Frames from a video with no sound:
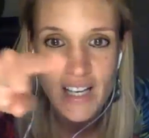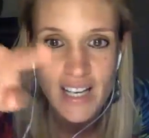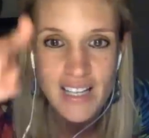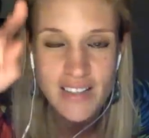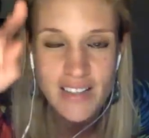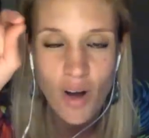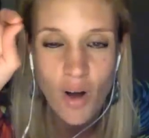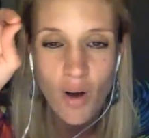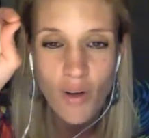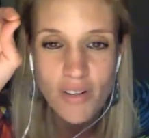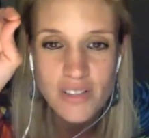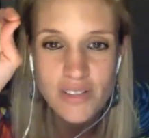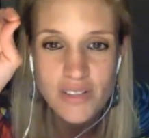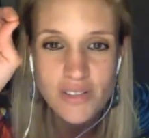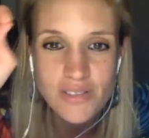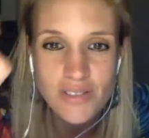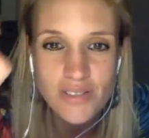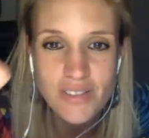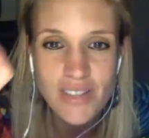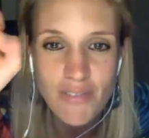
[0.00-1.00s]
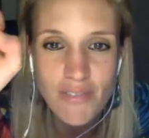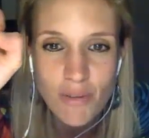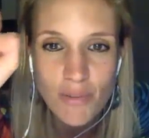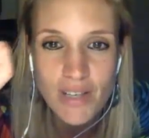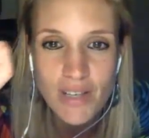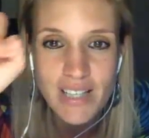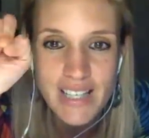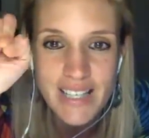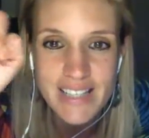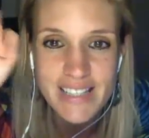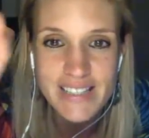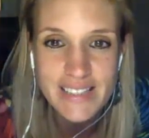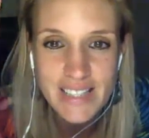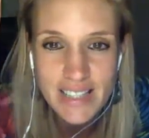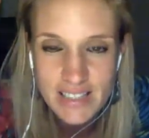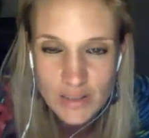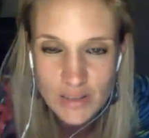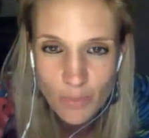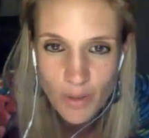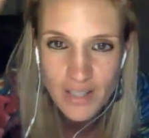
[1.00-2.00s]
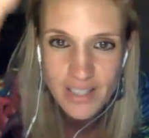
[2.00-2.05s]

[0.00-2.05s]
and the horizontal never really exists.